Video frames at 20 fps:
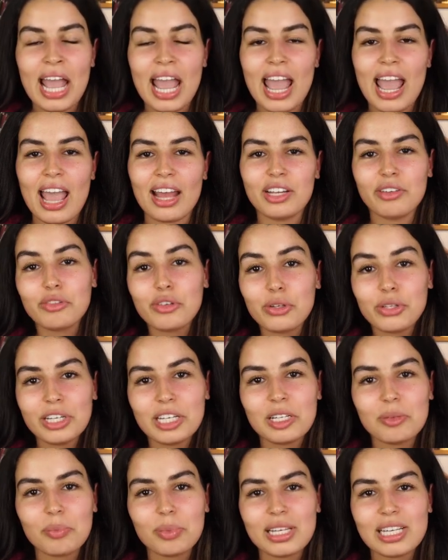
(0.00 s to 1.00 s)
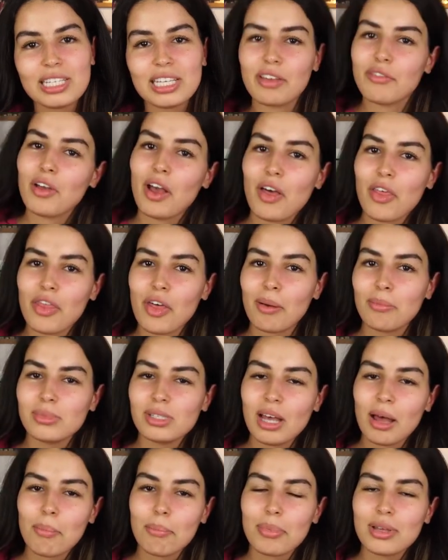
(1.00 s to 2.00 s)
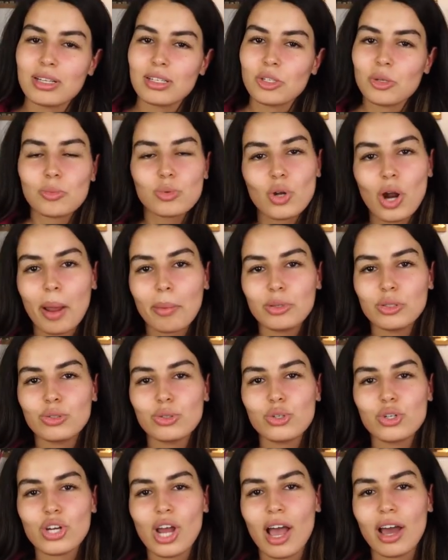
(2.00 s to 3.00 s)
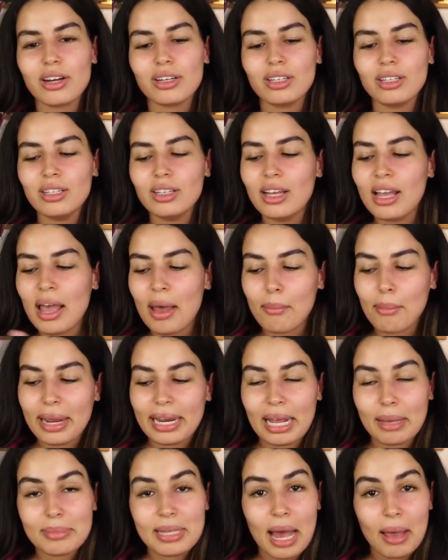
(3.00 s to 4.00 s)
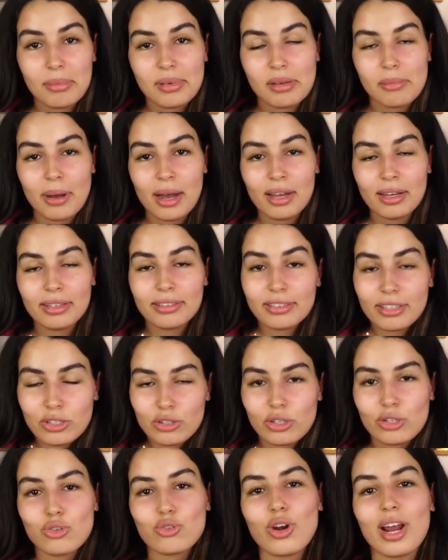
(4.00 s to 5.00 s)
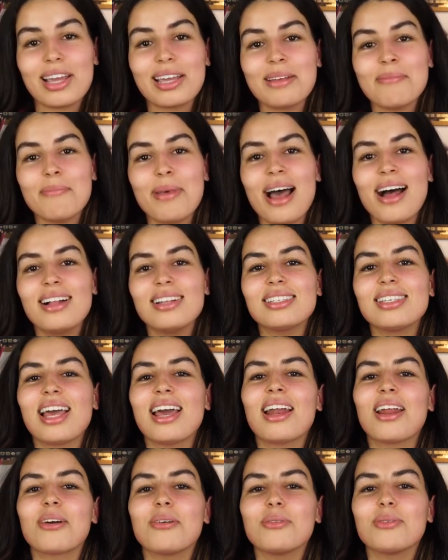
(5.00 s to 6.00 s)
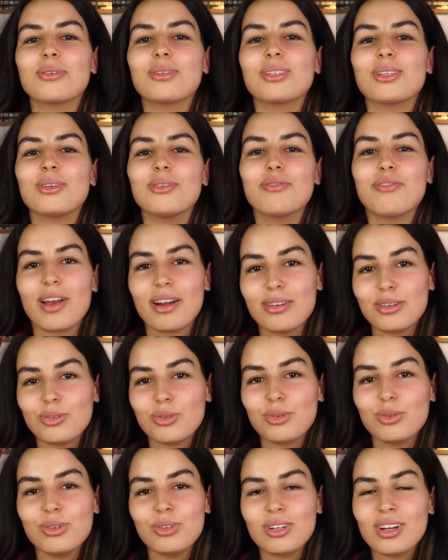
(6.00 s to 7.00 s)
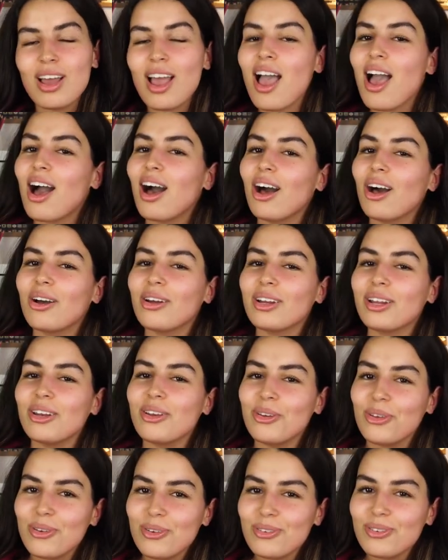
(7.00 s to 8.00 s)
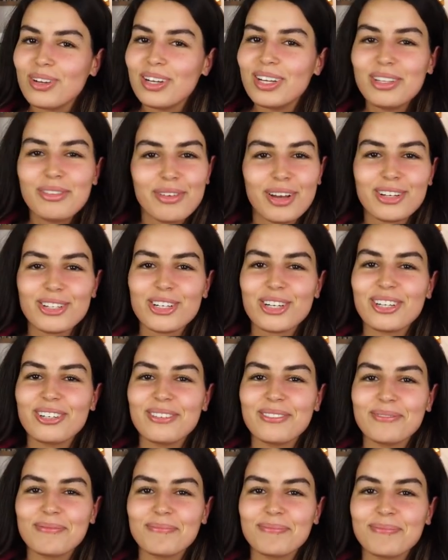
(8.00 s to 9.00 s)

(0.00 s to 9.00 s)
And if you did, please give it a thumbs up and subscribe to the channel. My name's Habiba, this is Trekking Pals, and I will see you very soon on a new adventure.